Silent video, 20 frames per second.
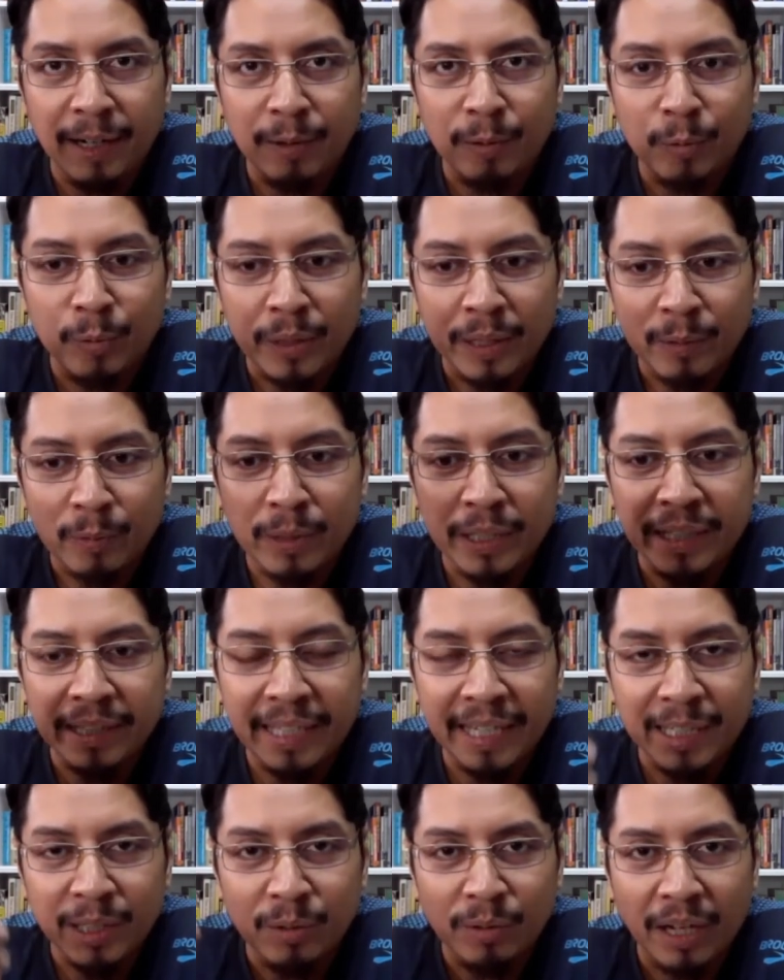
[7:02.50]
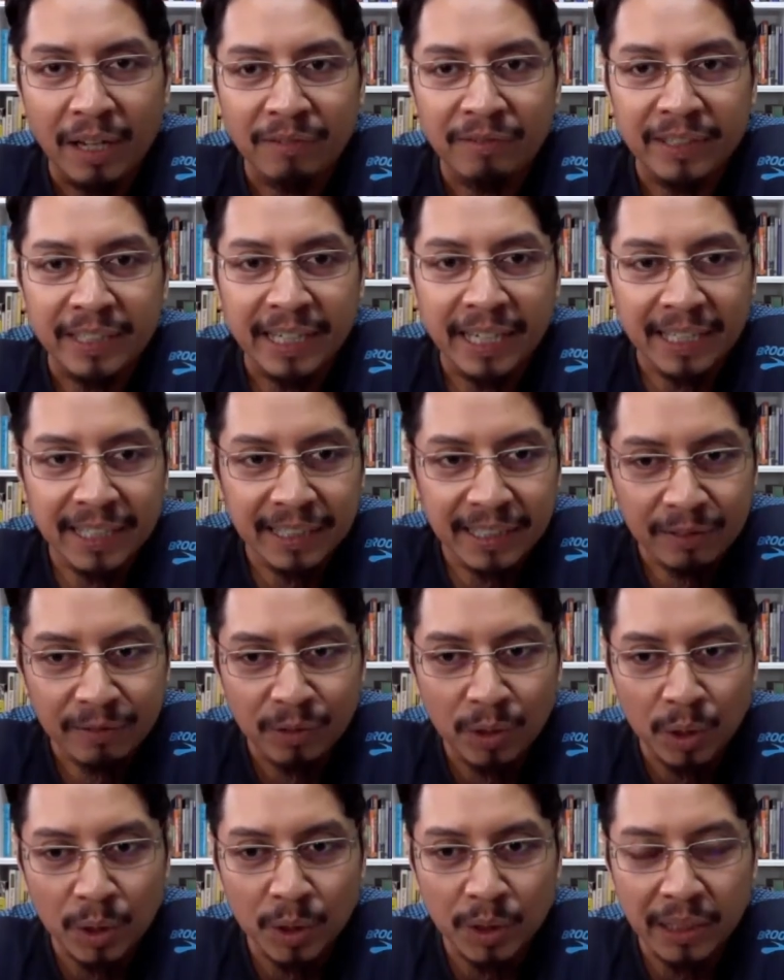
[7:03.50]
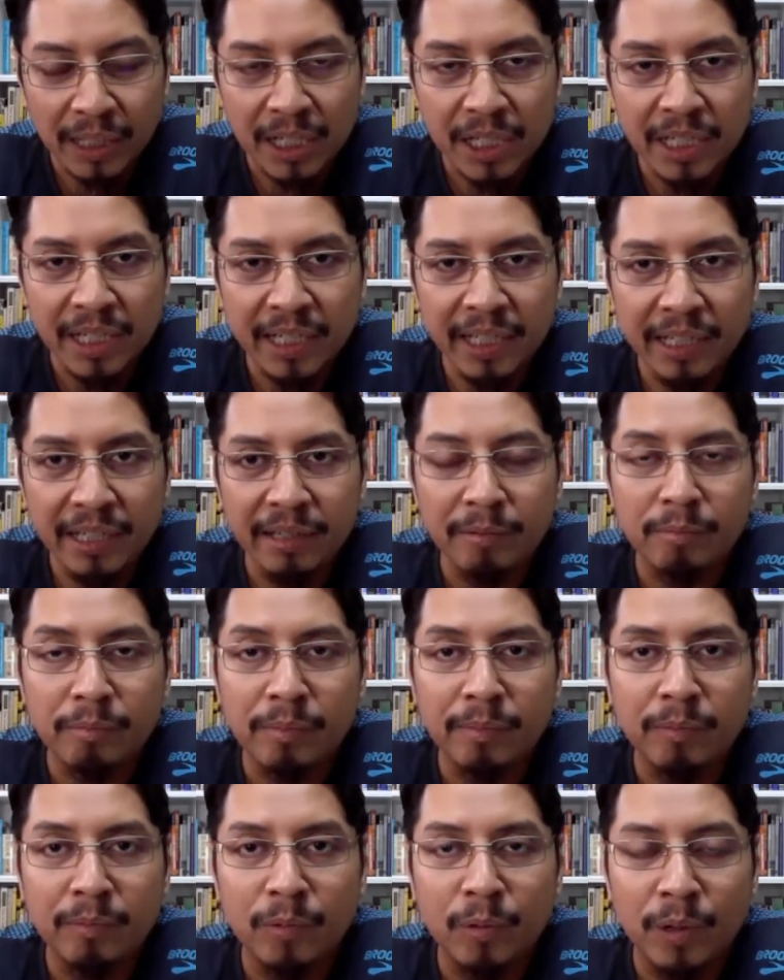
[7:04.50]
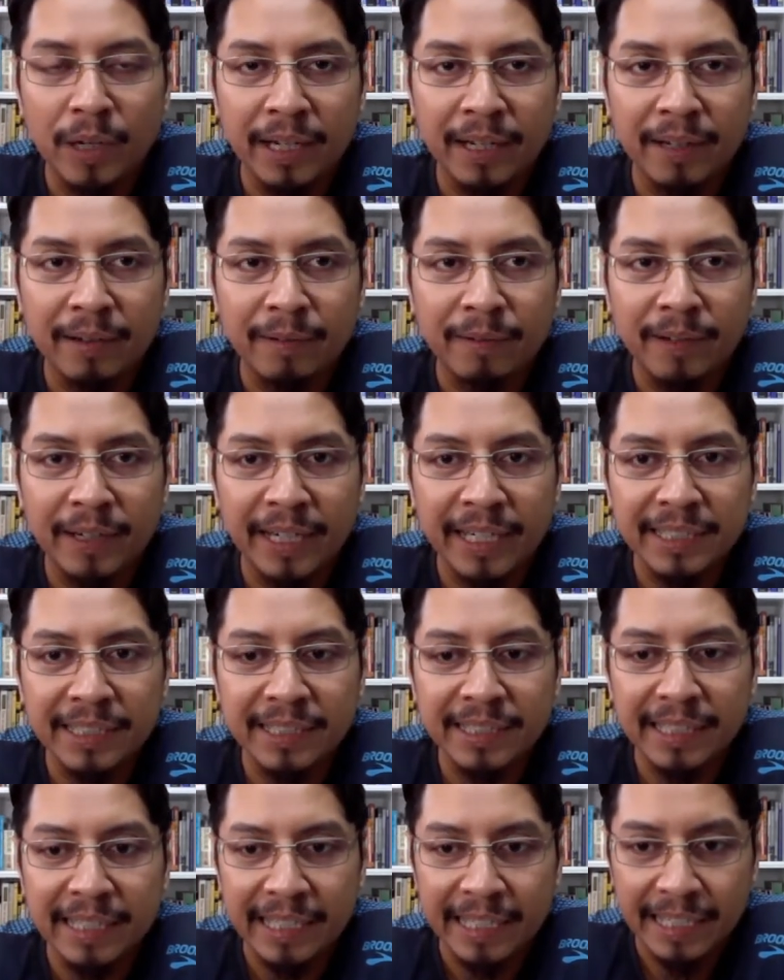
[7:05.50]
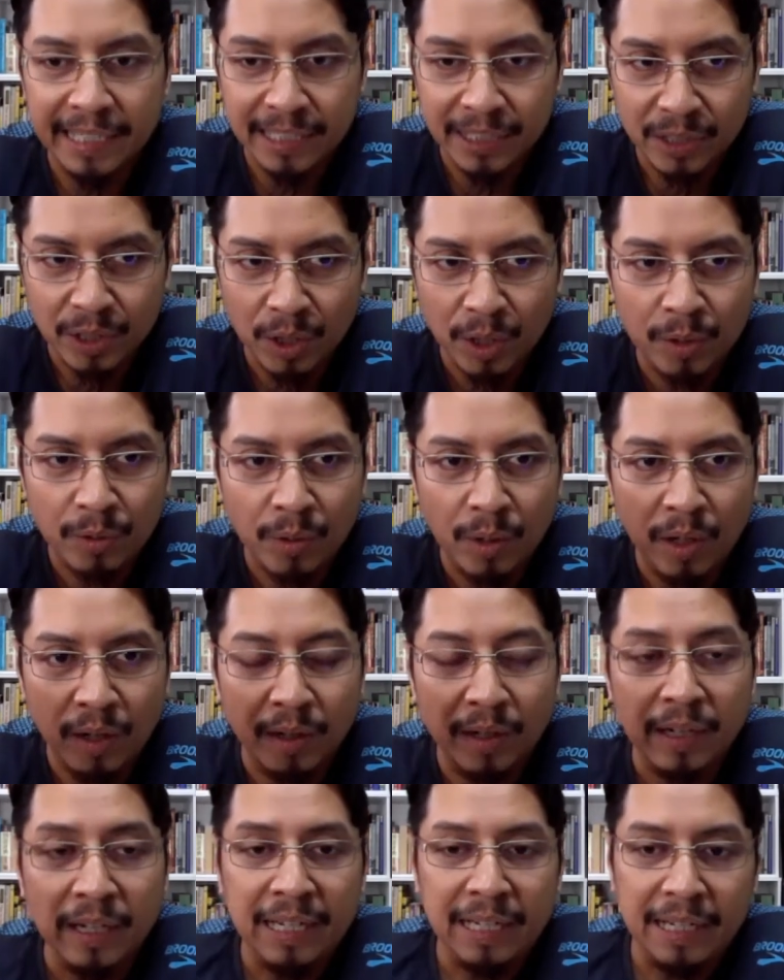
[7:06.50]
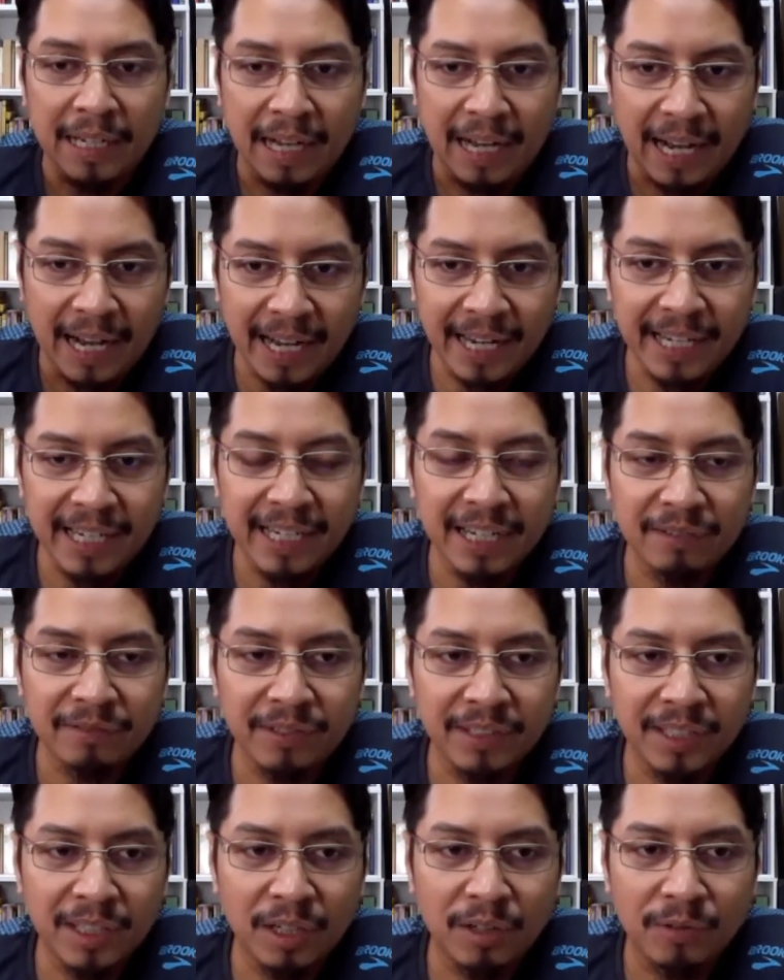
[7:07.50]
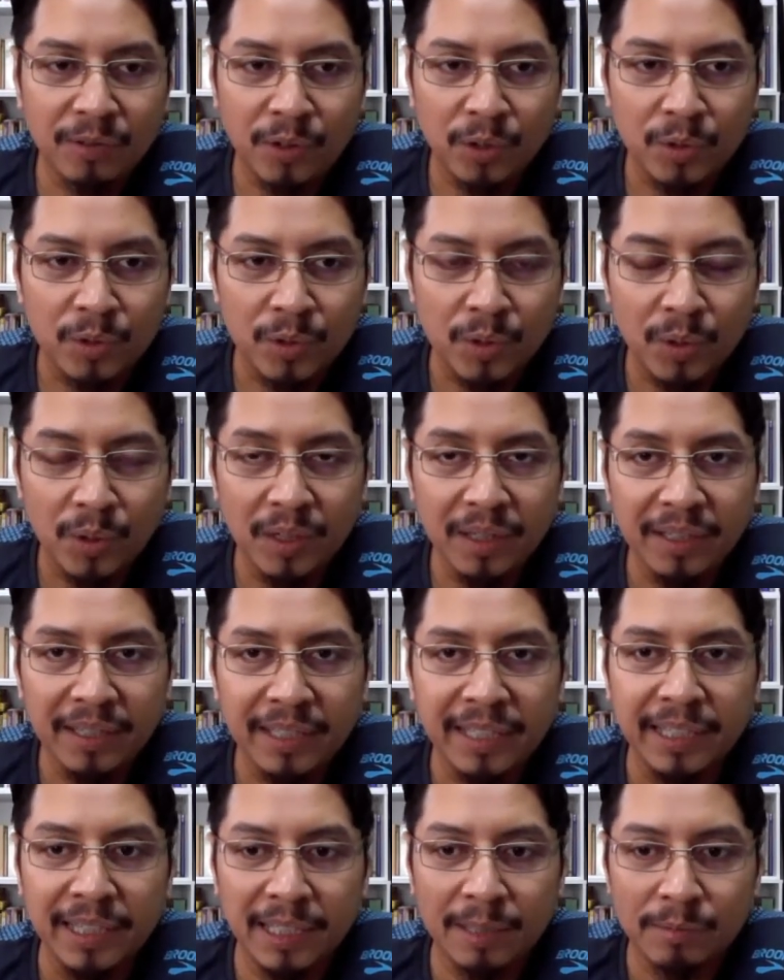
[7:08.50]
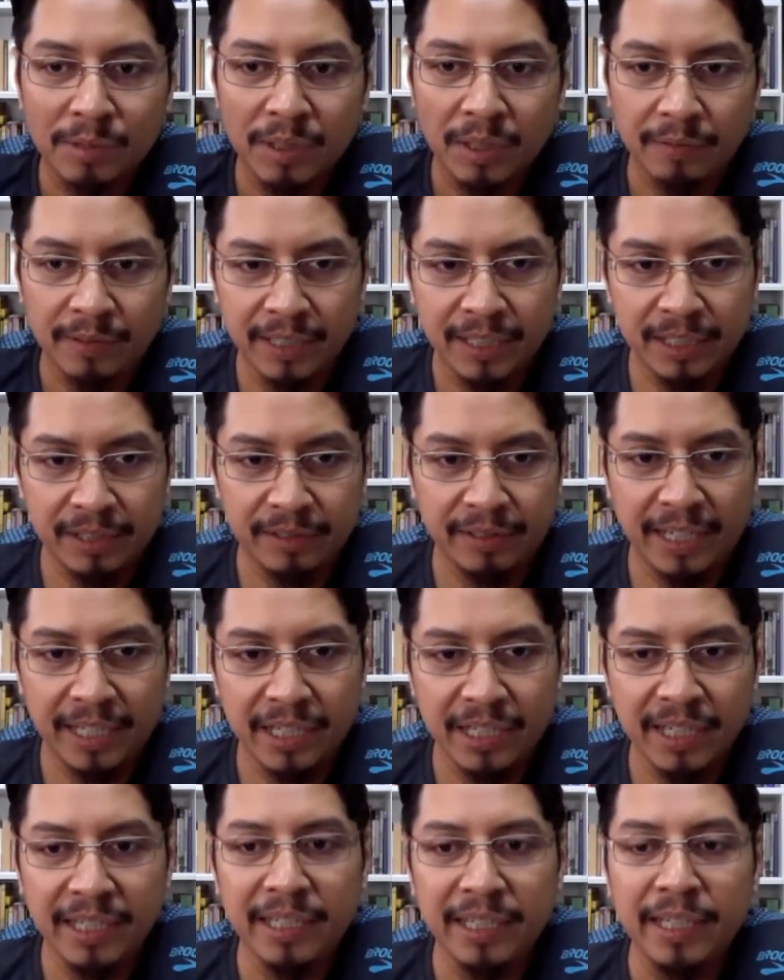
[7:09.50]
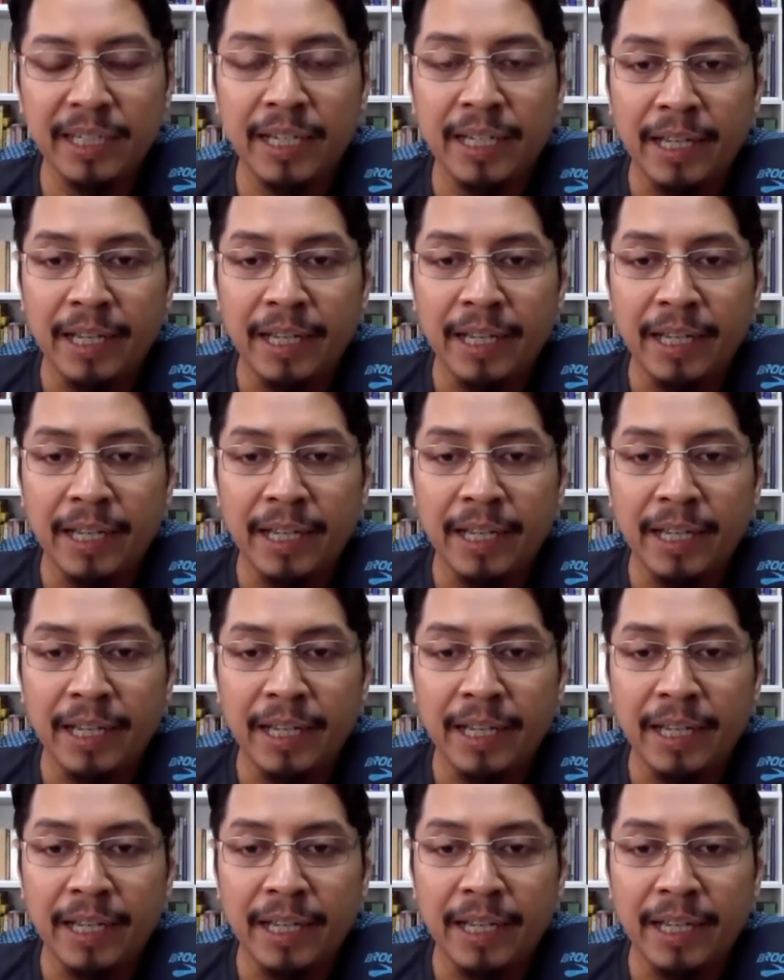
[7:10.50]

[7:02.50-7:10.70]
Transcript: we tend to have a negative connotation whereas it is not wrong. High level of control in terms of the distraction,